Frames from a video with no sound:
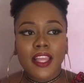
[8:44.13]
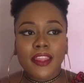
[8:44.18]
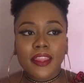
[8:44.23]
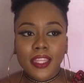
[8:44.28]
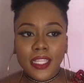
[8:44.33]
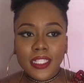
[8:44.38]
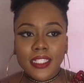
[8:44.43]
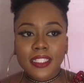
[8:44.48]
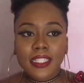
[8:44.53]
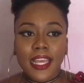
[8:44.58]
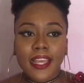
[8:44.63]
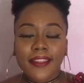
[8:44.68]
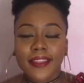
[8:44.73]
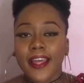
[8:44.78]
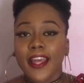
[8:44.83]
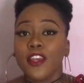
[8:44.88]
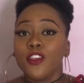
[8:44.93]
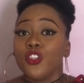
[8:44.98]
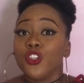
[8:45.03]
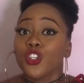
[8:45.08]
things like
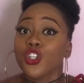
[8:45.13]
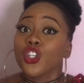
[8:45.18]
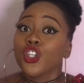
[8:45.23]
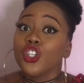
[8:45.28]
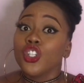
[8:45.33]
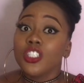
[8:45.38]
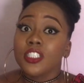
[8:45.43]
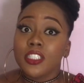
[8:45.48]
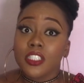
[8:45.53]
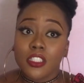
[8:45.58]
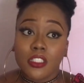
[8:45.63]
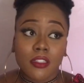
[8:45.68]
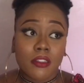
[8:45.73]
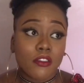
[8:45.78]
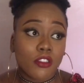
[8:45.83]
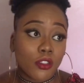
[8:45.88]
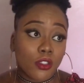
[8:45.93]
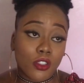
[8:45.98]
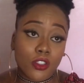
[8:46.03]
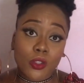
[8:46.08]
that, you could,
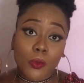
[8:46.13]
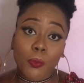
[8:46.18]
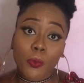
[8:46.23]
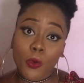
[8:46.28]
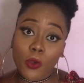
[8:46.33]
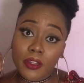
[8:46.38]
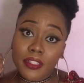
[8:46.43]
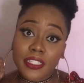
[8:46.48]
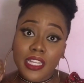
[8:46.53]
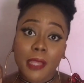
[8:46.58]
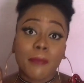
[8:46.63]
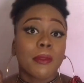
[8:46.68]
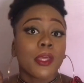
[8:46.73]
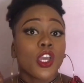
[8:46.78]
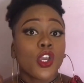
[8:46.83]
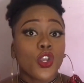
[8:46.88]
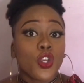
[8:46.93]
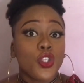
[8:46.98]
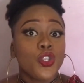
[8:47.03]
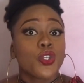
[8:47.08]
to support them,
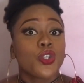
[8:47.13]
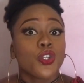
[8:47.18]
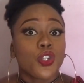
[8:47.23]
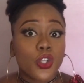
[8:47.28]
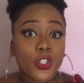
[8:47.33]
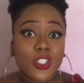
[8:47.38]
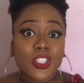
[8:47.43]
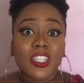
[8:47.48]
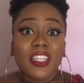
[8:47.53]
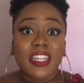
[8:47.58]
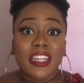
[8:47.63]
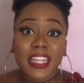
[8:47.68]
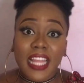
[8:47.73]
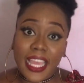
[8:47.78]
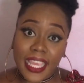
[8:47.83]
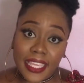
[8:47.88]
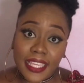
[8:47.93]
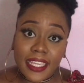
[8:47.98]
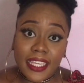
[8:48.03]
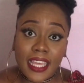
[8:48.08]
you could also
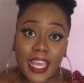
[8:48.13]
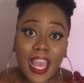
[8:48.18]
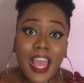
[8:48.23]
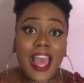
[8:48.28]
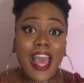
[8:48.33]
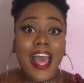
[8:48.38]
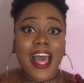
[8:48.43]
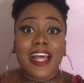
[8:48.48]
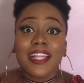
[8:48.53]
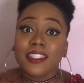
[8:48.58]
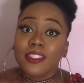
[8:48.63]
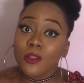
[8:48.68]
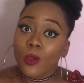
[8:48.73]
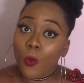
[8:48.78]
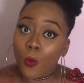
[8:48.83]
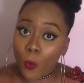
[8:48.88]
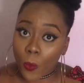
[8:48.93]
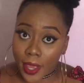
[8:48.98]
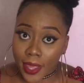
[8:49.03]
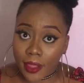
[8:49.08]
like as
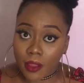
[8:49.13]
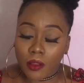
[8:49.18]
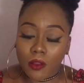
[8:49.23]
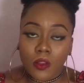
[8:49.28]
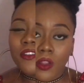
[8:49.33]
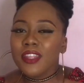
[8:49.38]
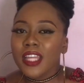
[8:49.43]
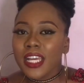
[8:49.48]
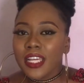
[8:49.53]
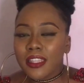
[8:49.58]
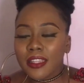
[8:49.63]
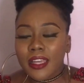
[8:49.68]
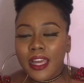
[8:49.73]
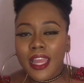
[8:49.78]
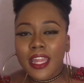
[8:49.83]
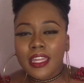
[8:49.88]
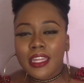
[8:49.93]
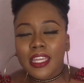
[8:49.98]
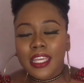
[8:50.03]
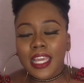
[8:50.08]
well. You know, that
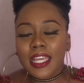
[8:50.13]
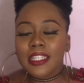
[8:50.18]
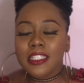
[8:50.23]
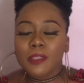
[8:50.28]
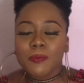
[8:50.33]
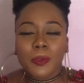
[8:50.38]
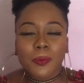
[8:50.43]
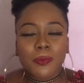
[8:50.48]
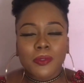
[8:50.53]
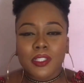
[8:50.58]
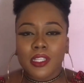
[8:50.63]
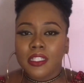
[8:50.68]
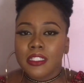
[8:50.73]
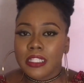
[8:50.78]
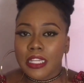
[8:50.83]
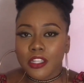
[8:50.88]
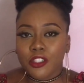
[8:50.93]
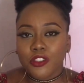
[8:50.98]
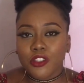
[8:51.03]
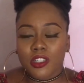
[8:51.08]
kind of gets people's
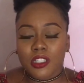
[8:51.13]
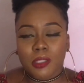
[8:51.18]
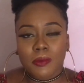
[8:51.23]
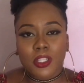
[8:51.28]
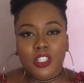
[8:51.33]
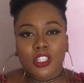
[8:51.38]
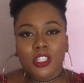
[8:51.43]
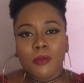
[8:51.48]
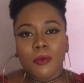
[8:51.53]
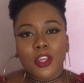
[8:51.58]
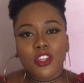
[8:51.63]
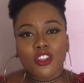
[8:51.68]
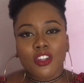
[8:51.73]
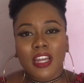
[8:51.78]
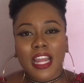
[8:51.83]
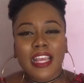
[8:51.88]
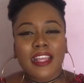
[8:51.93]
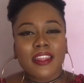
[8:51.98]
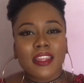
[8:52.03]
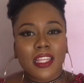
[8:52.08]
attention, especially when you
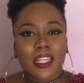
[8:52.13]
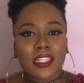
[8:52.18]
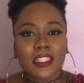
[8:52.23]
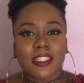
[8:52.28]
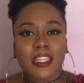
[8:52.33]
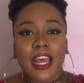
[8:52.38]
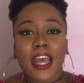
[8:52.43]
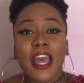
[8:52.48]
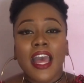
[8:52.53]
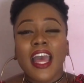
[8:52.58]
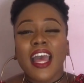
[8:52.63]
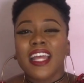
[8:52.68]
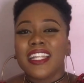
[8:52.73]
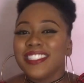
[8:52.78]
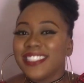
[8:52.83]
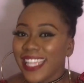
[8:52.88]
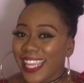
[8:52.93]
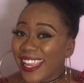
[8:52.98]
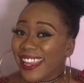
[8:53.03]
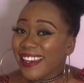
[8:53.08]
like things that
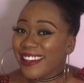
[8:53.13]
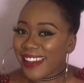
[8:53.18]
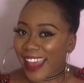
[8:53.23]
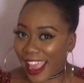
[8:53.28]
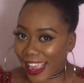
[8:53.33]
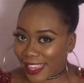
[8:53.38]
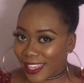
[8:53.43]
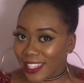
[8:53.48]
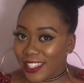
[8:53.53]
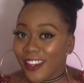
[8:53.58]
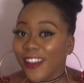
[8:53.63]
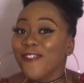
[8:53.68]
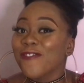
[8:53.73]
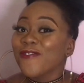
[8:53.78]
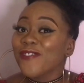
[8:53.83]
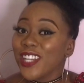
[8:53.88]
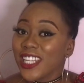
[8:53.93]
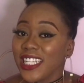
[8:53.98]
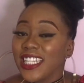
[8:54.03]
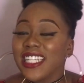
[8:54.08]
they
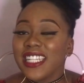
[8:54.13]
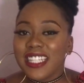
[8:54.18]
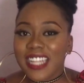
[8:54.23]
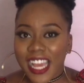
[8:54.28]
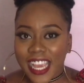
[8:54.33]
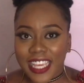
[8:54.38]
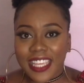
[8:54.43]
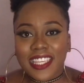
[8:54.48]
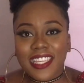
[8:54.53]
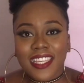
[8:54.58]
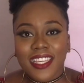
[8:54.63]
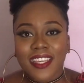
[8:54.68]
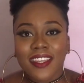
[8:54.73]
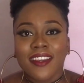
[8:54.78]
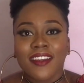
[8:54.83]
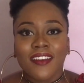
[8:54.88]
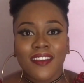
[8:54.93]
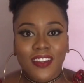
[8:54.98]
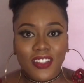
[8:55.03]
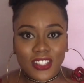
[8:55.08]
really like.
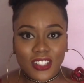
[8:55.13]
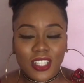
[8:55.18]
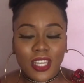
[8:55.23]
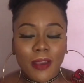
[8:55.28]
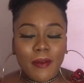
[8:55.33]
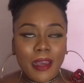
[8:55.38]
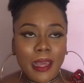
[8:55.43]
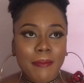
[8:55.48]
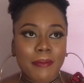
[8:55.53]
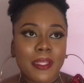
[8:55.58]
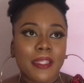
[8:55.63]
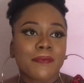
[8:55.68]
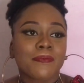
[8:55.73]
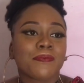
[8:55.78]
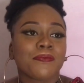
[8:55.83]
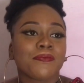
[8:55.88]
Do you get what I mean?